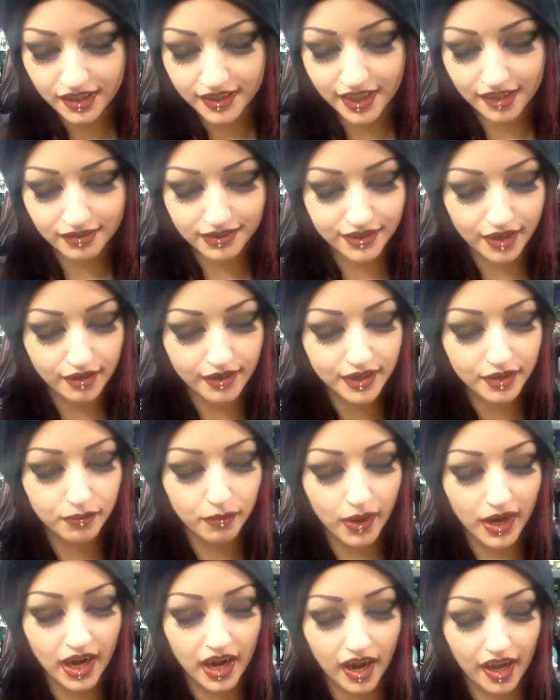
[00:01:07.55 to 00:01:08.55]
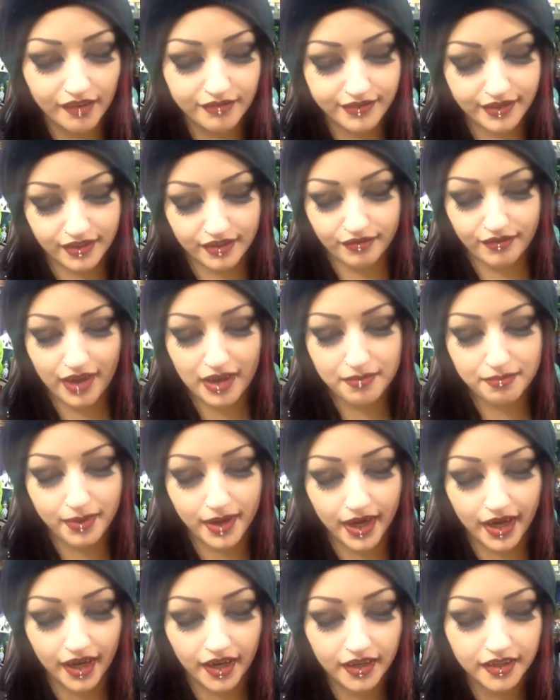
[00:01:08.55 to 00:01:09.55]
There is only one life to the
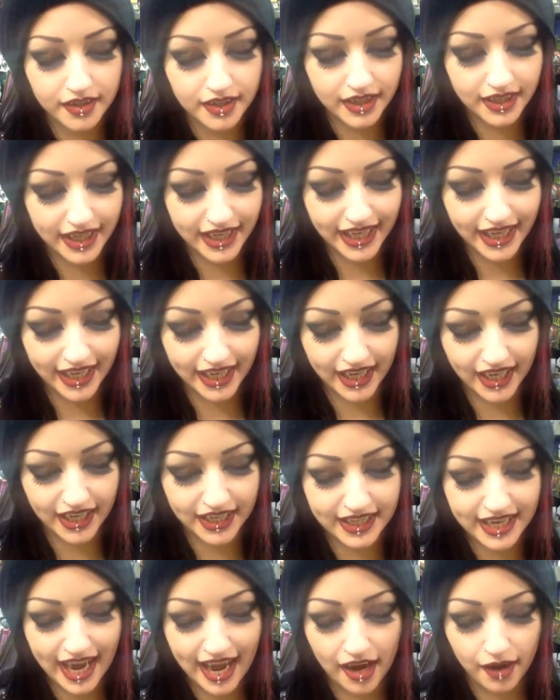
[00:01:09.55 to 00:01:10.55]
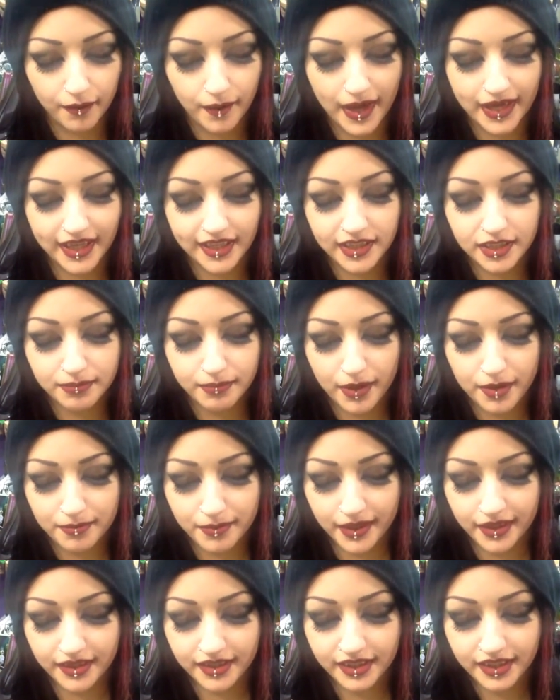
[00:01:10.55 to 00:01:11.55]
vampire, here, now, and in the
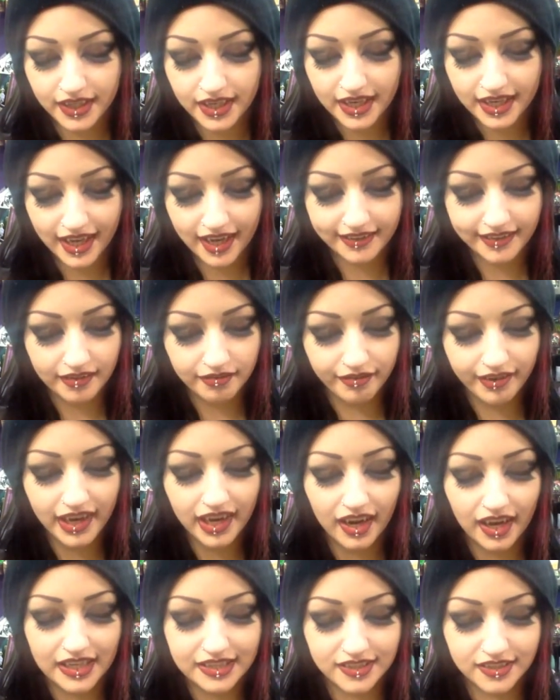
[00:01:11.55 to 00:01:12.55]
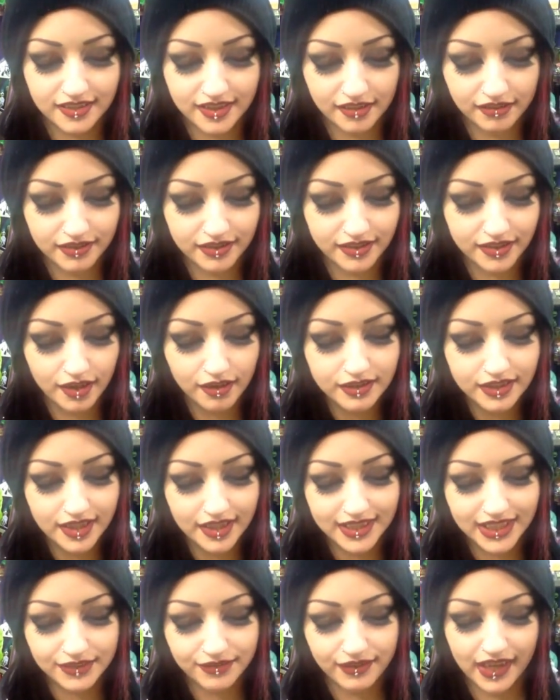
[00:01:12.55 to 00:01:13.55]
moment, yet they realize that there is no
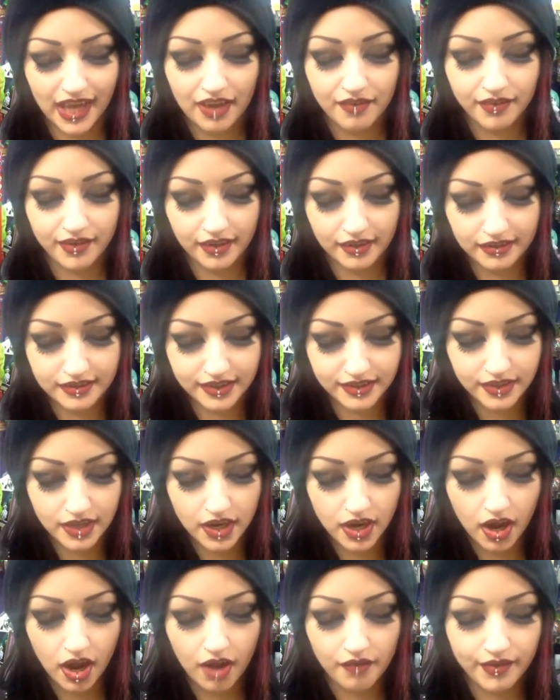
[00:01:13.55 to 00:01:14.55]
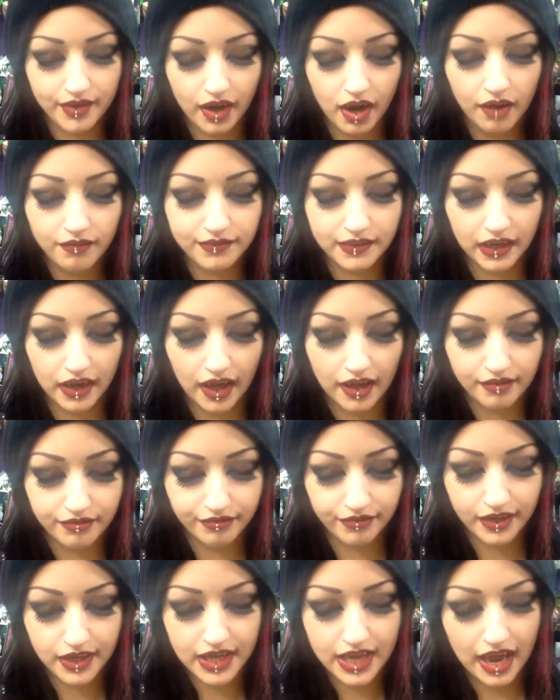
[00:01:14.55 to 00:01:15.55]
scientific evidence of an afterlife,
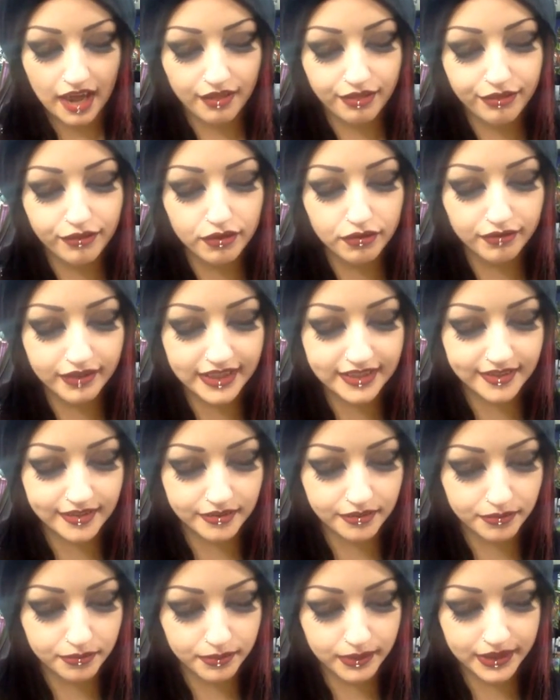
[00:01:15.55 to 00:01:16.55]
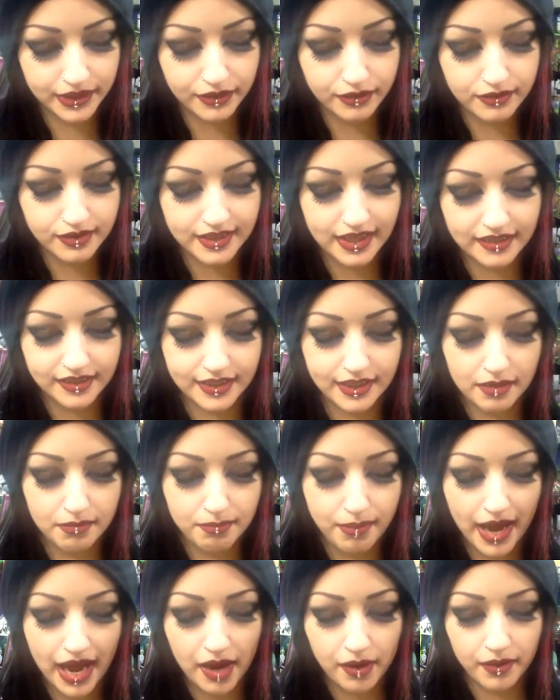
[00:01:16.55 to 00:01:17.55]
and through reason will use that to
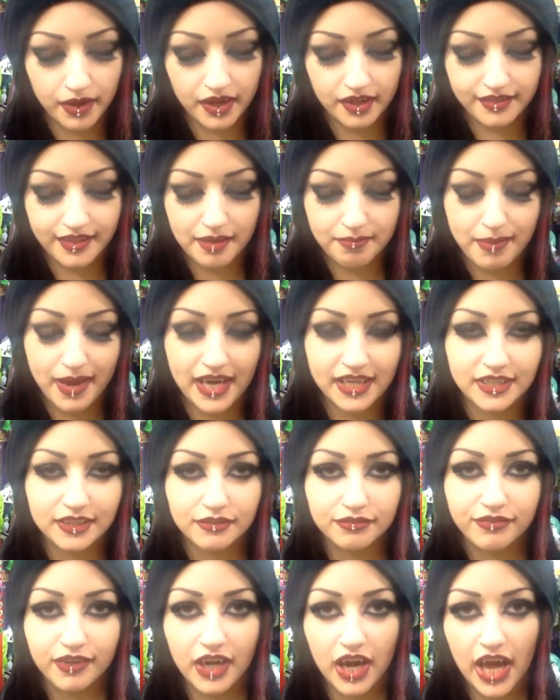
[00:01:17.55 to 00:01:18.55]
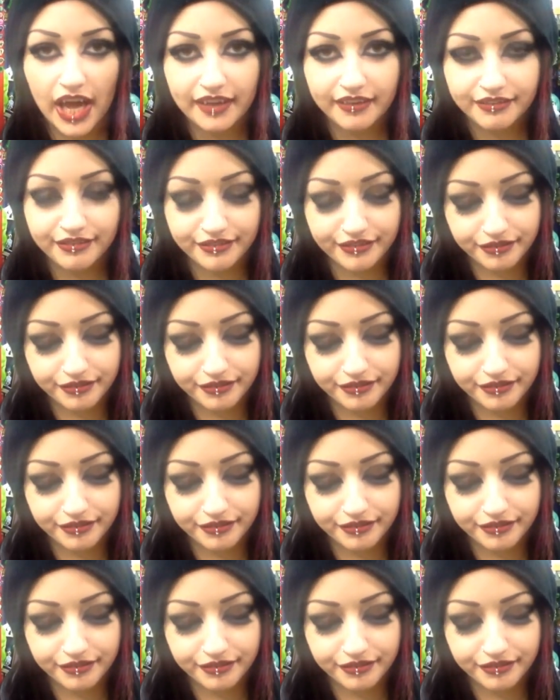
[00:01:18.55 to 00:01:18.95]
empower their passion for life.